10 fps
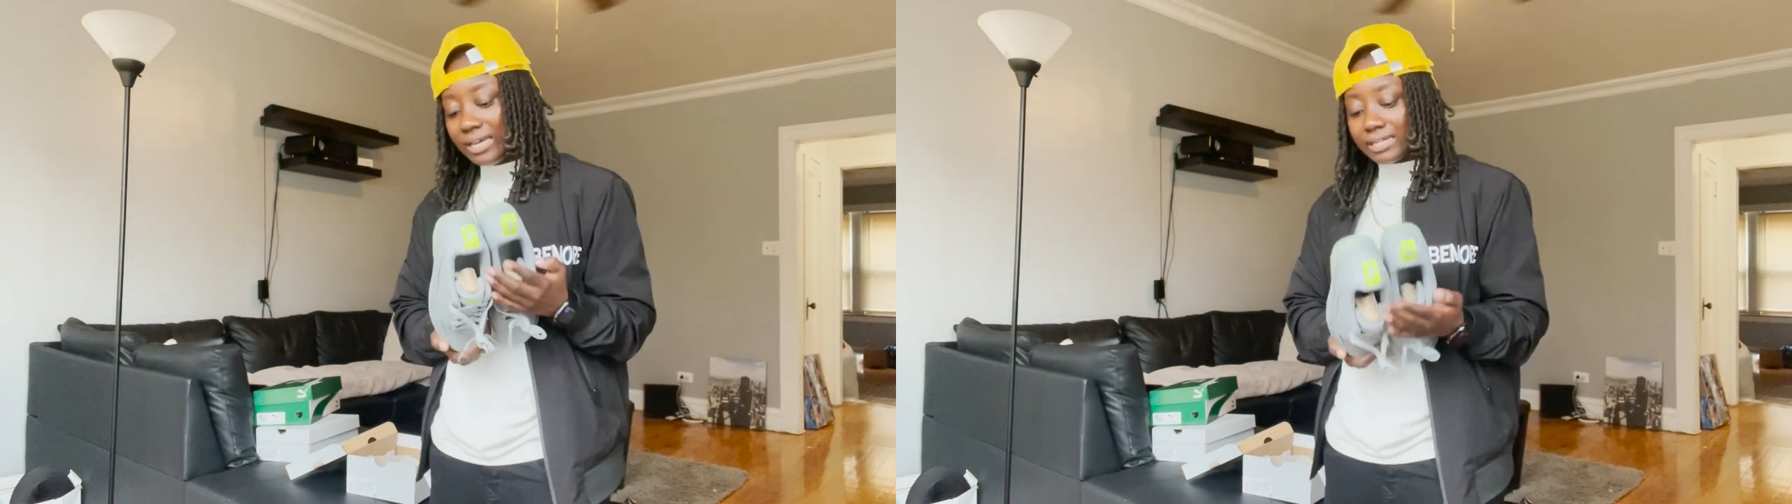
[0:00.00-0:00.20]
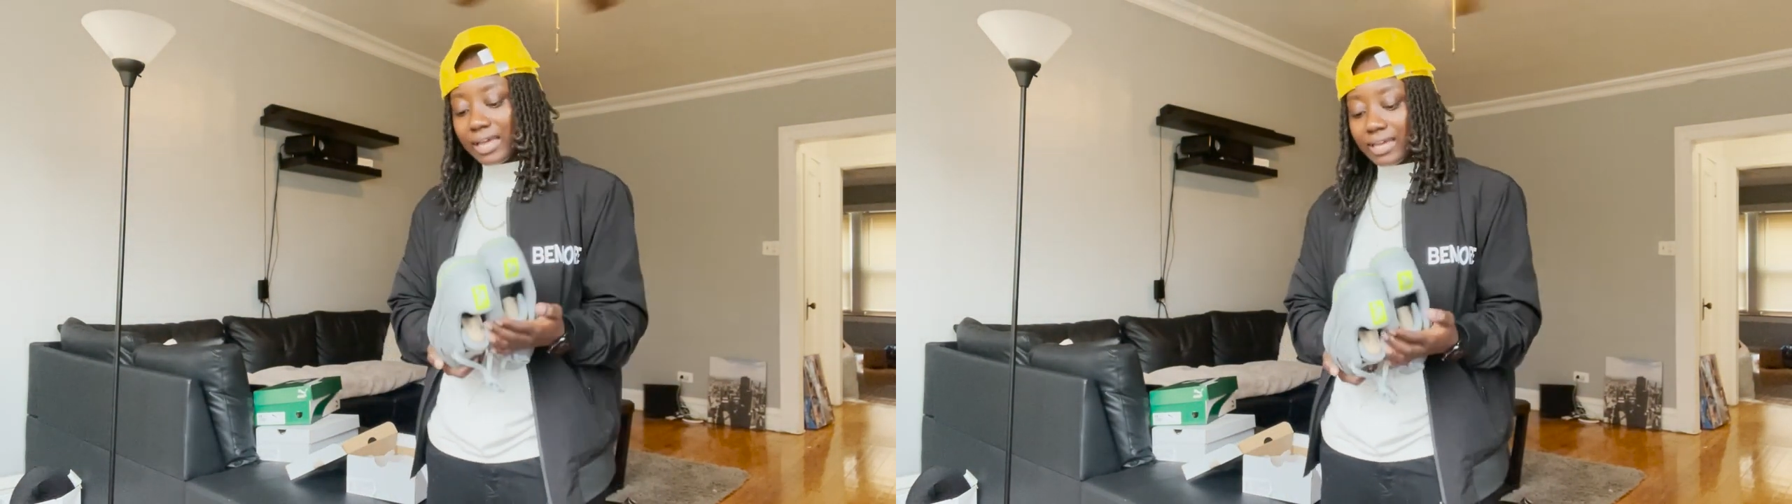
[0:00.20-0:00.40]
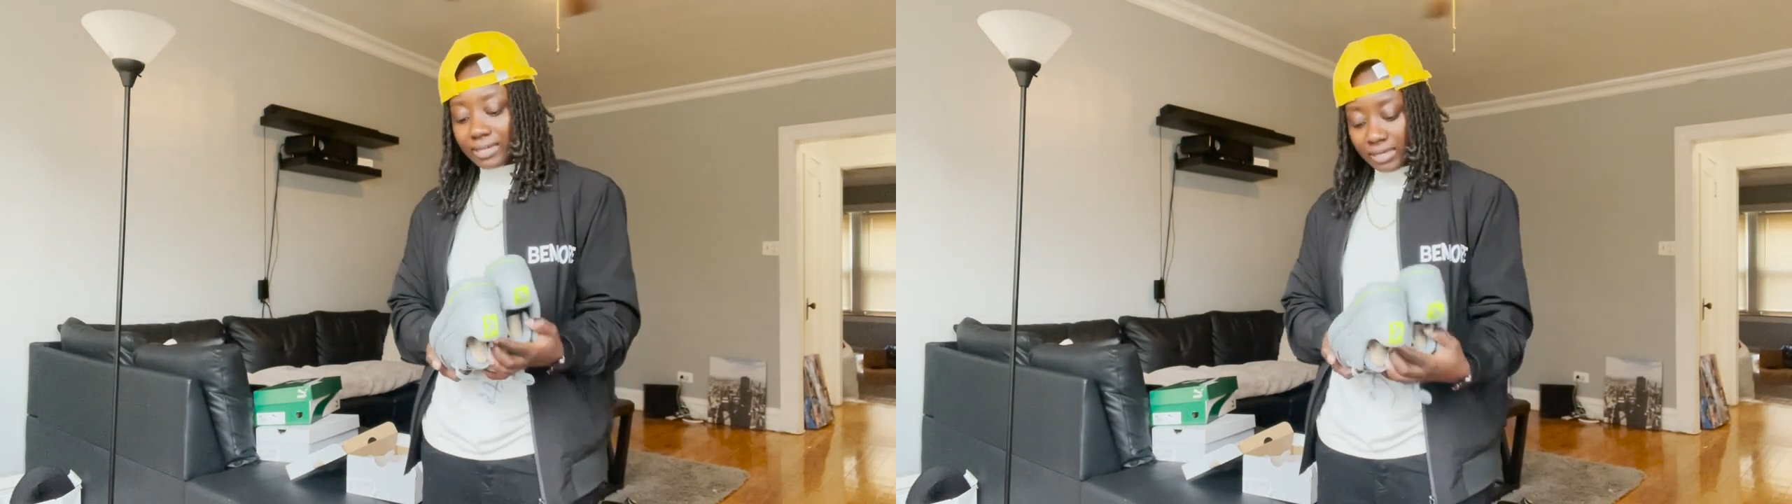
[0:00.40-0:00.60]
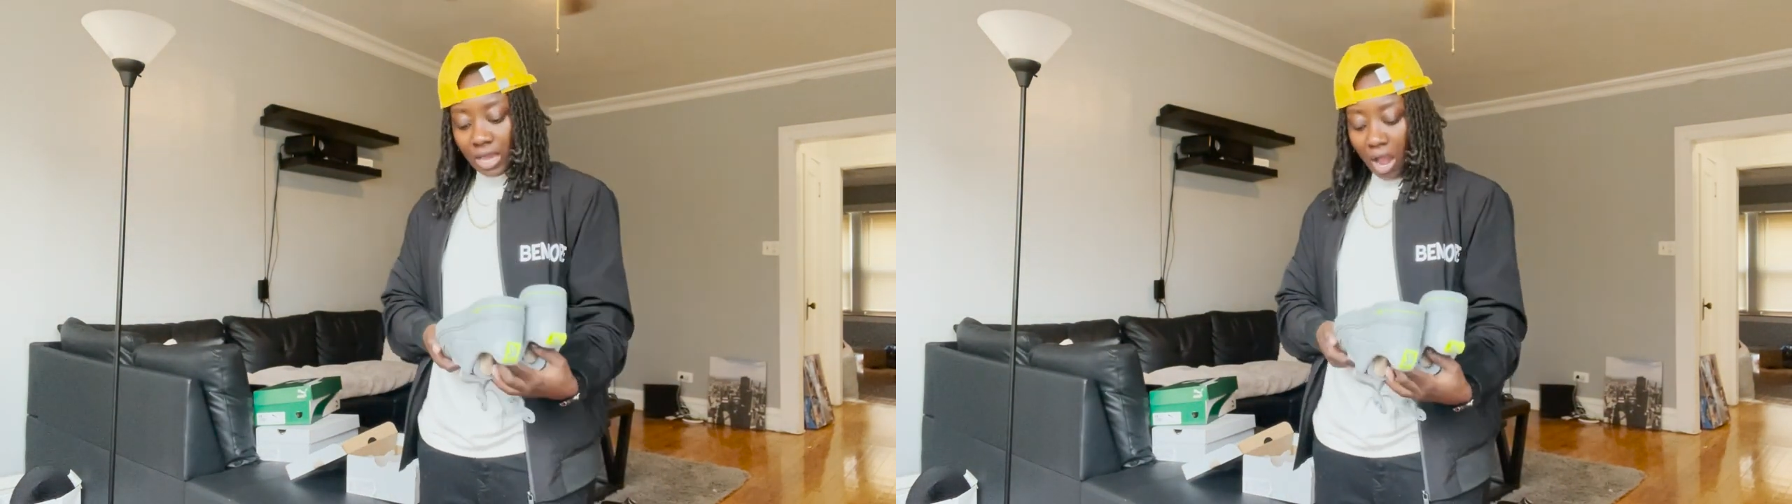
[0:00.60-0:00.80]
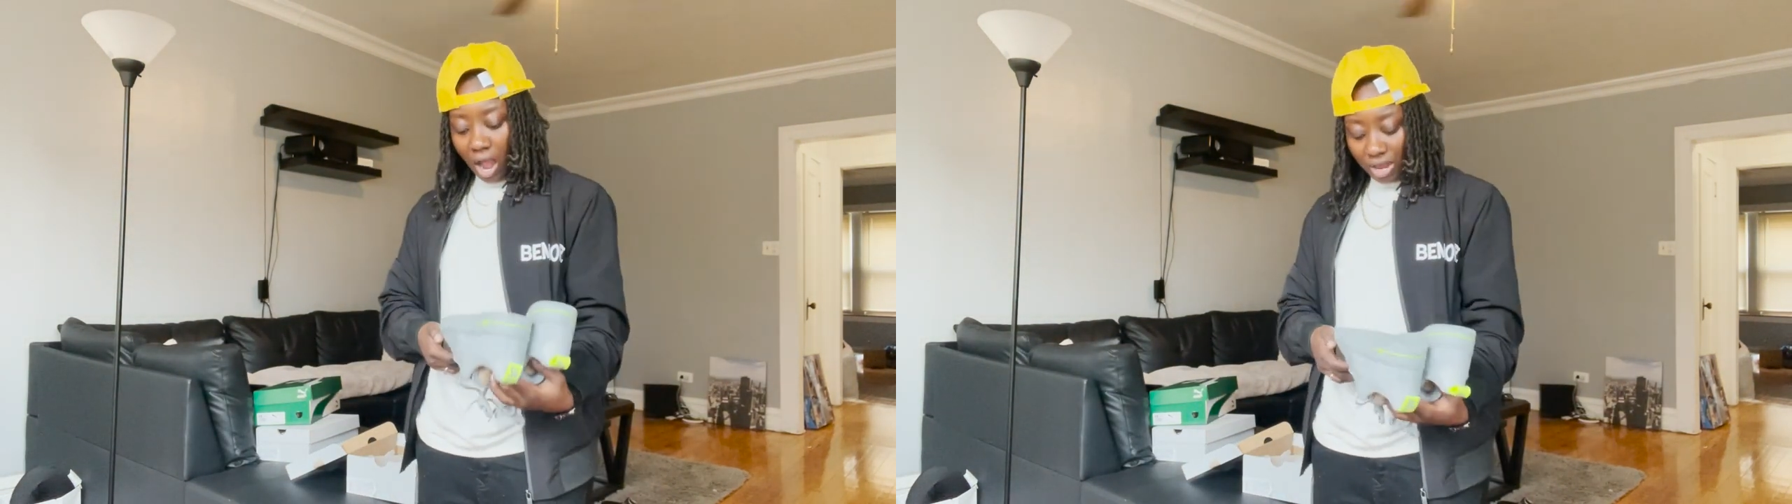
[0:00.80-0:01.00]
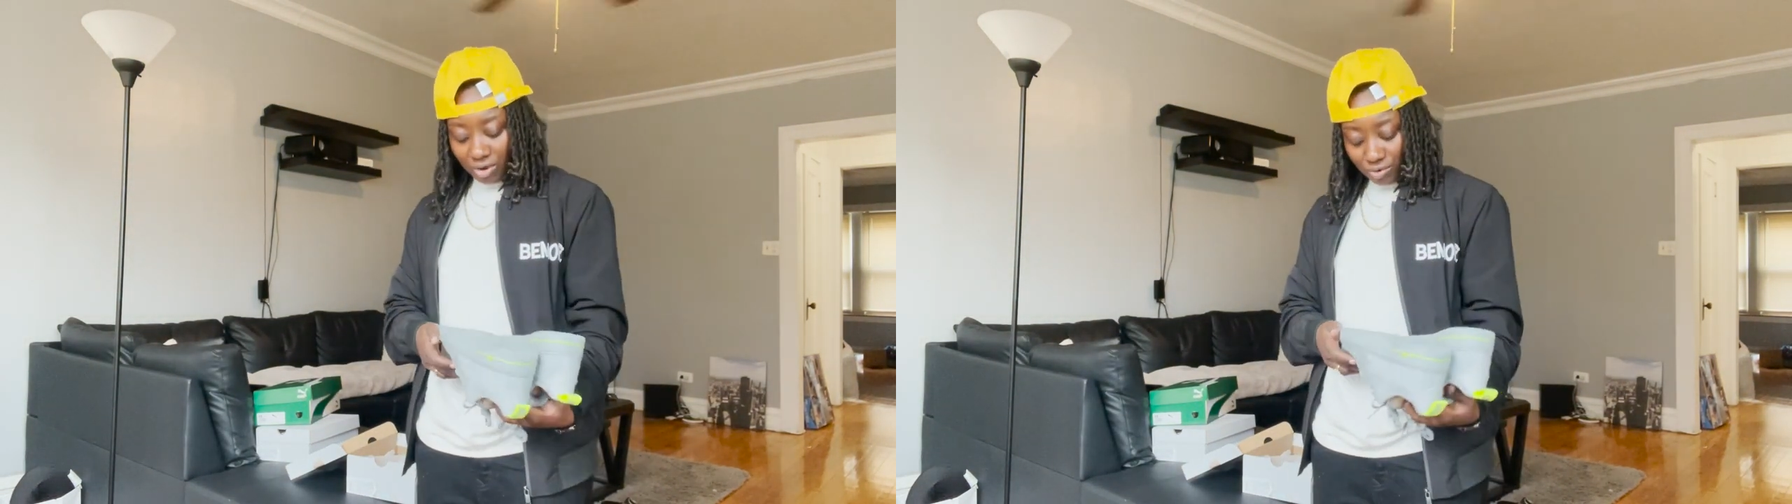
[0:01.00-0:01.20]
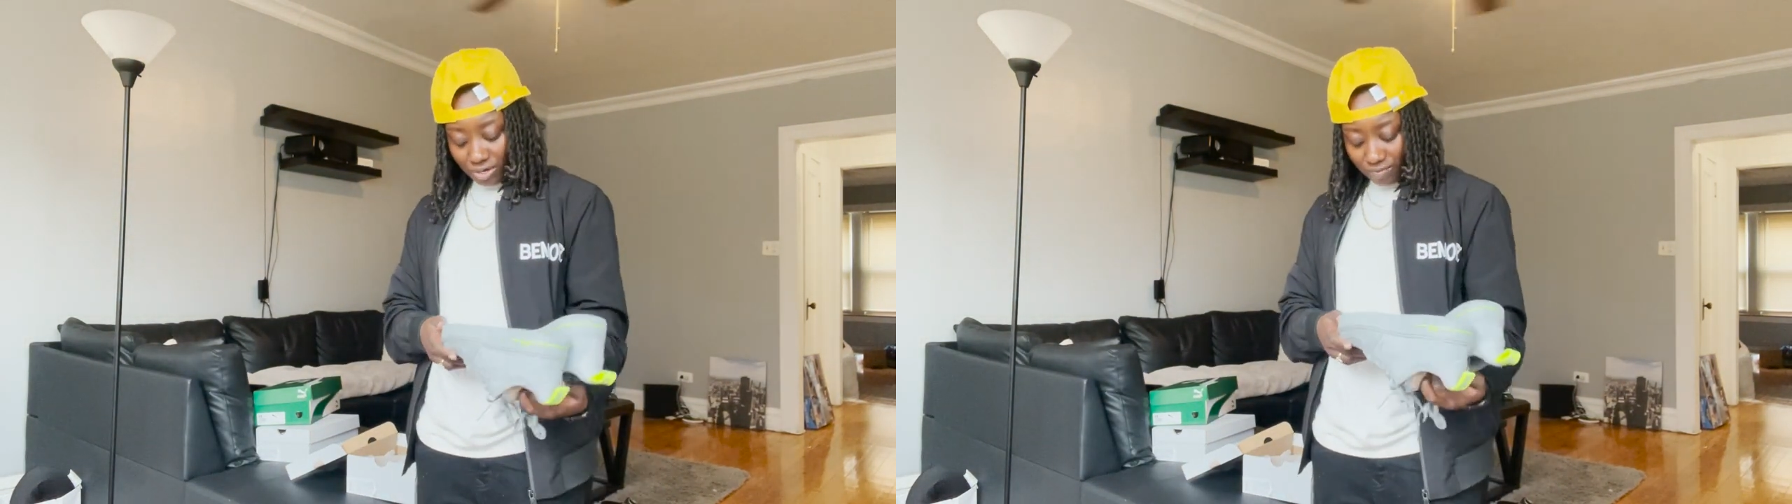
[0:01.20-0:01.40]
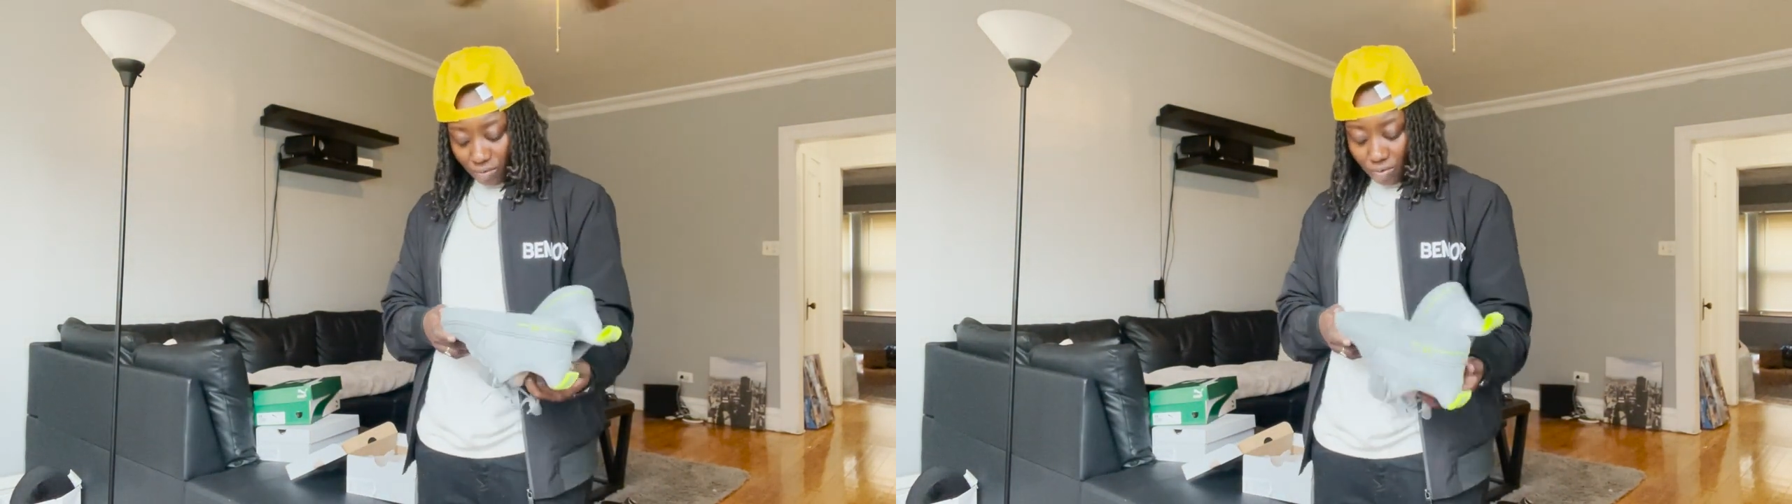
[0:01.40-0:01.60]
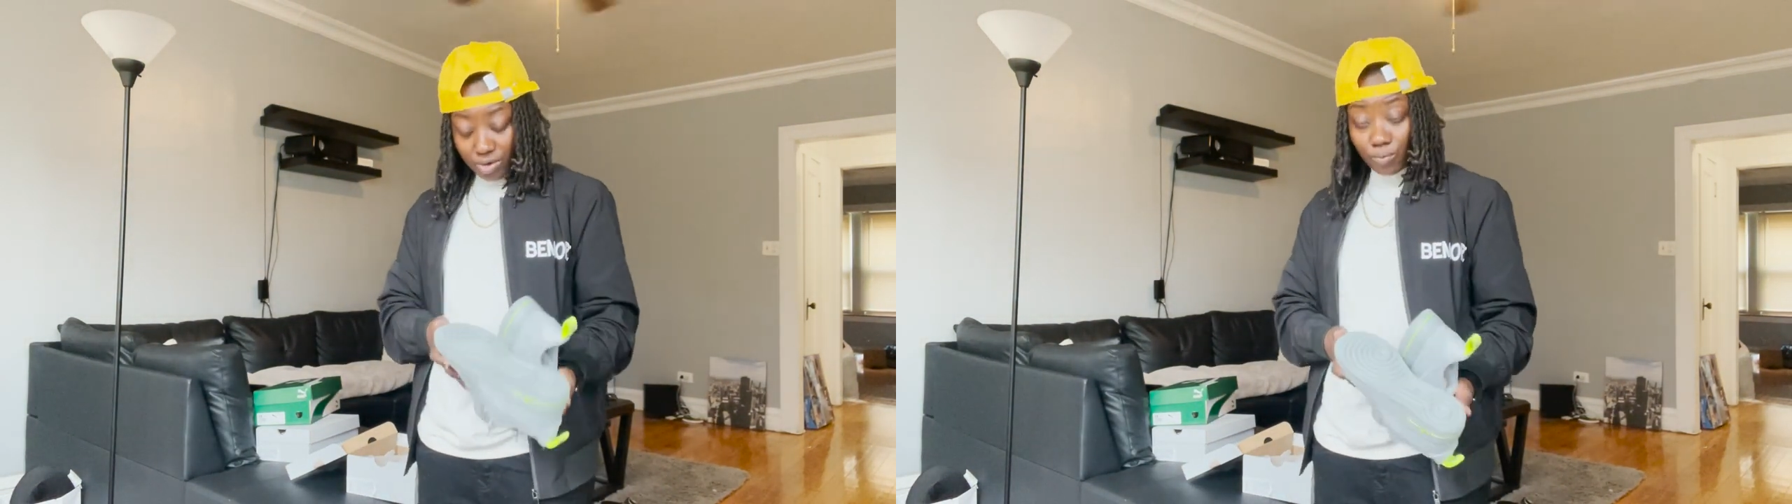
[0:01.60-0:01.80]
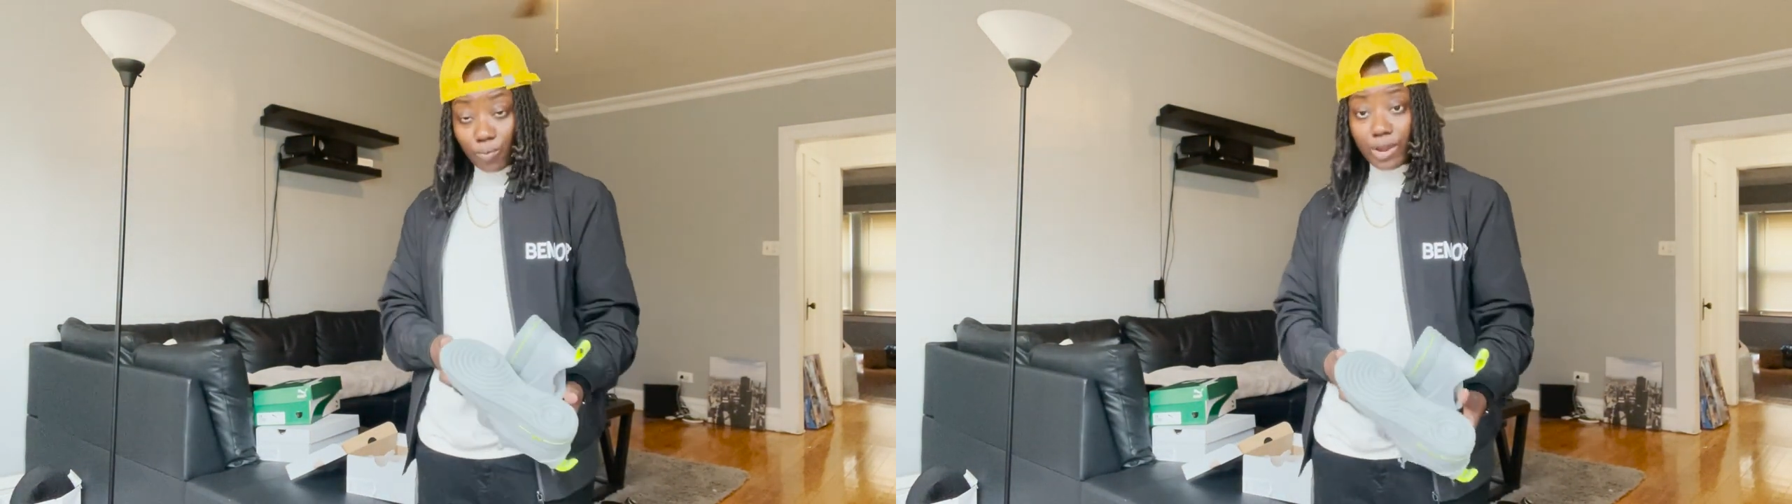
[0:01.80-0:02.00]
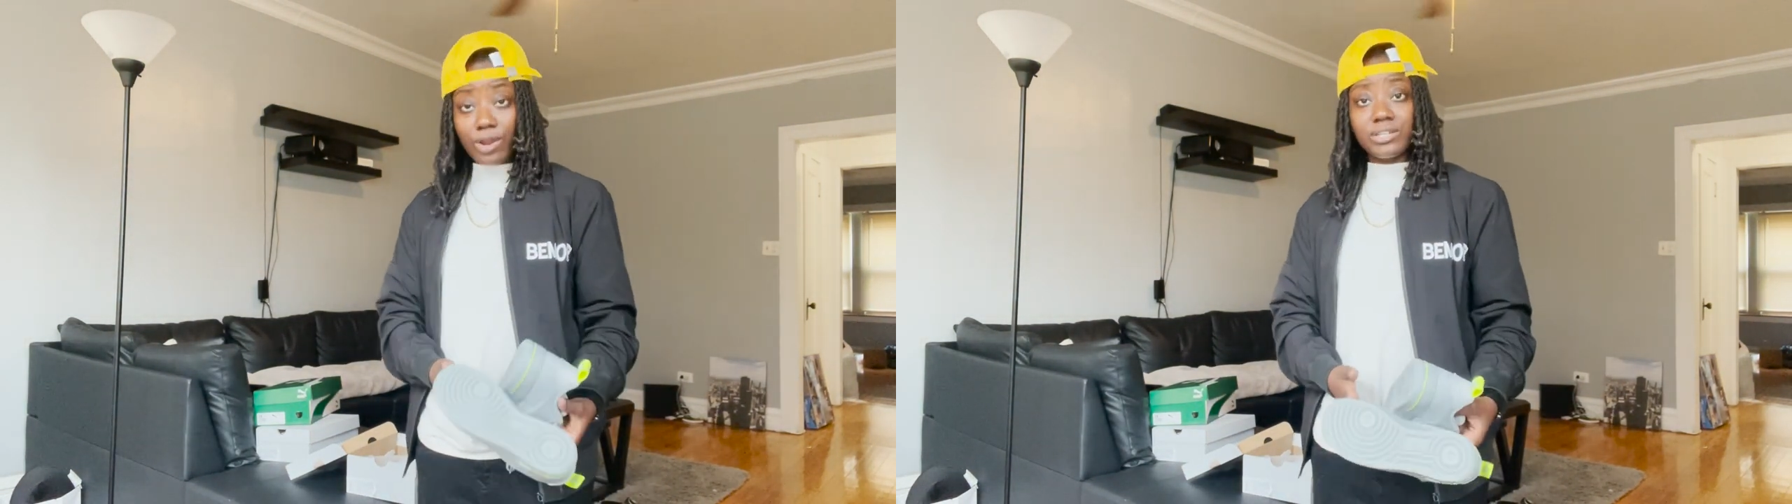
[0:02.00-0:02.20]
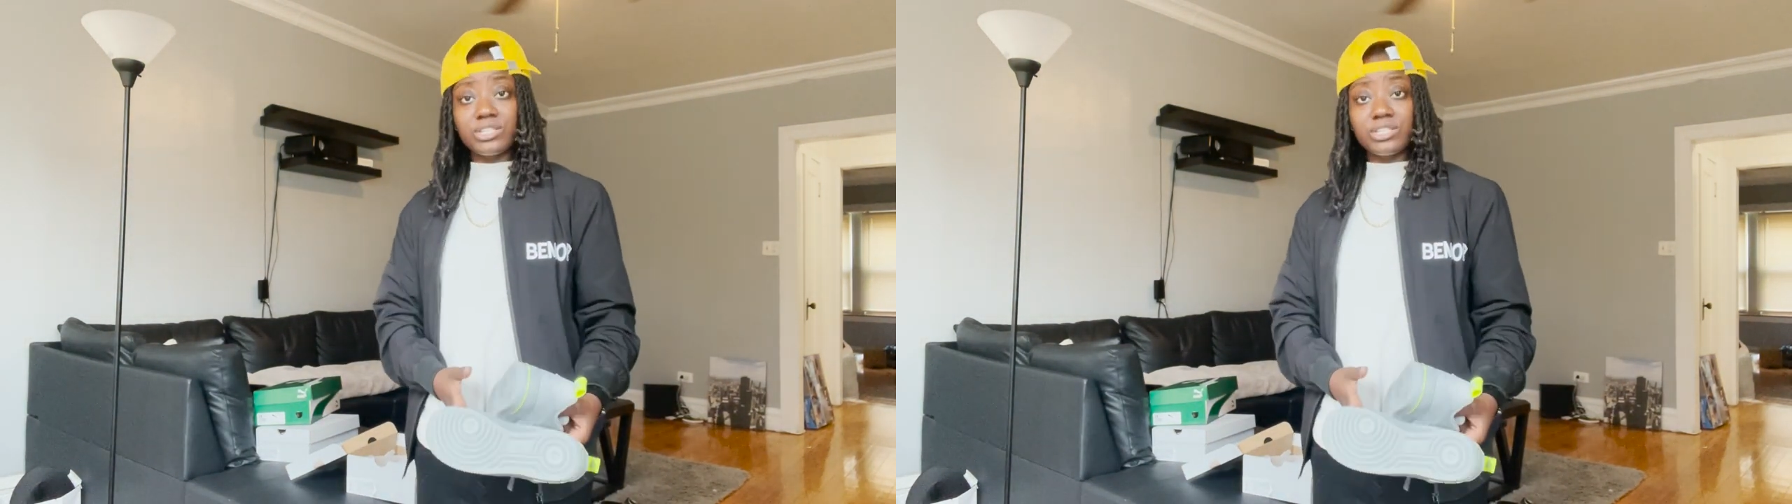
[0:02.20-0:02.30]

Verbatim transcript: Like, I don't even want to wear